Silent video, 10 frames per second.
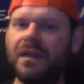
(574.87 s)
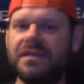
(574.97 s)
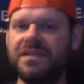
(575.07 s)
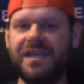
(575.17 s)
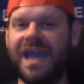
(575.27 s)

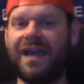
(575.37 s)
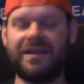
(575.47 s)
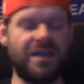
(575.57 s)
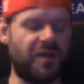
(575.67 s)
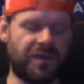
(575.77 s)
So yeah,
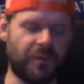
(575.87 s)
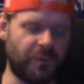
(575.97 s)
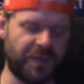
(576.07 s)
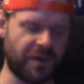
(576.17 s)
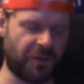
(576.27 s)
no, there
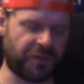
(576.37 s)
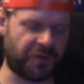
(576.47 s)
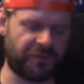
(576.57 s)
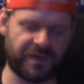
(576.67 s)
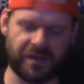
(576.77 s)
will be no
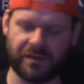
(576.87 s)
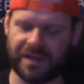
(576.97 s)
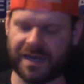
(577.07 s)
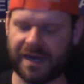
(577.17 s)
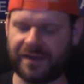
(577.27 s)
third video on
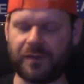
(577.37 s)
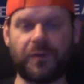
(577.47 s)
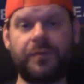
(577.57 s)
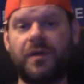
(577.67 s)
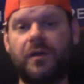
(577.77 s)
that
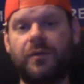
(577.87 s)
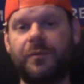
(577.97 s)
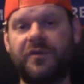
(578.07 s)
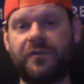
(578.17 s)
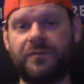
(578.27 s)
asshole. Tomorrow we
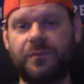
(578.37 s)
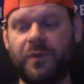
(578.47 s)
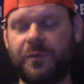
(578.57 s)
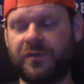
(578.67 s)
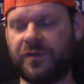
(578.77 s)

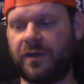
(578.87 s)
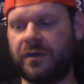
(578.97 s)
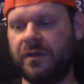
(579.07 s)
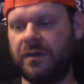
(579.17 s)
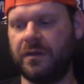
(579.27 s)
move
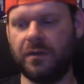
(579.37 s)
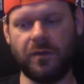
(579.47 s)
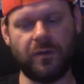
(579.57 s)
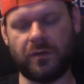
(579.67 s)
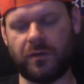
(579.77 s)
on
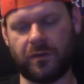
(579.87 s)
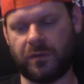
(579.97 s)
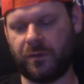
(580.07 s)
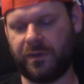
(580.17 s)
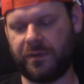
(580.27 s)

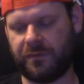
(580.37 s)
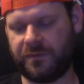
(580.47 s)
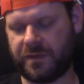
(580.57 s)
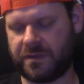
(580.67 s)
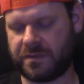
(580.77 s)
or we do
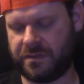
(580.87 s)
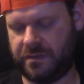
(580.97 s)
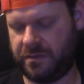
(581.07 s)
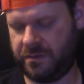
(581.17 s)
Vaush.